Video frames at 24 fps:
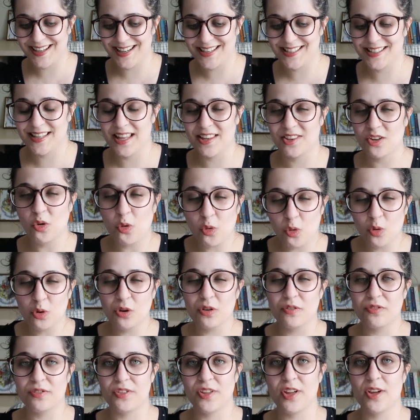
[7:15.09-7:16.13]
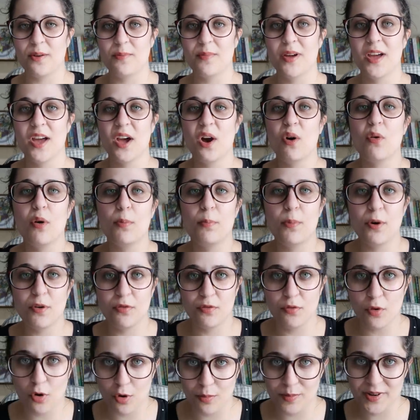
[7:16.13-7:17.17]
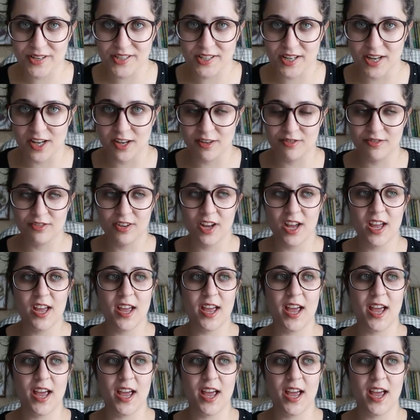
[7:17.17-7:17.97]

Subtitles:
is that all of them were performative.